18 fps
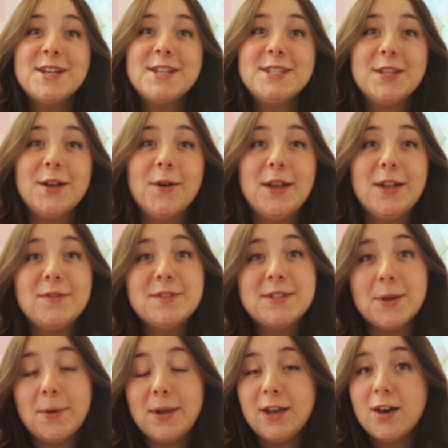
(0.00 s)
so if
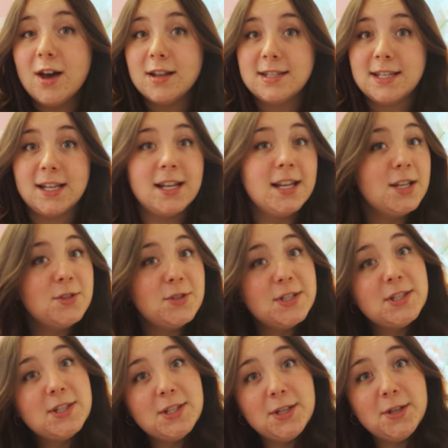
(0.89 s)
sewing content
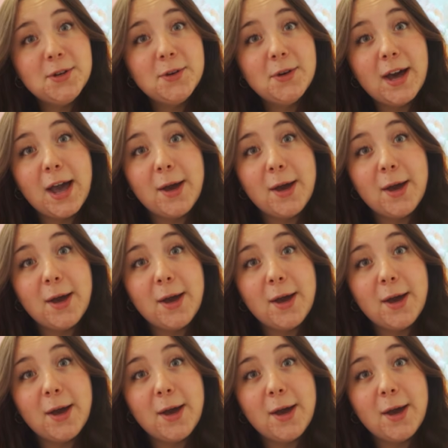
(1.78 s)
interests you,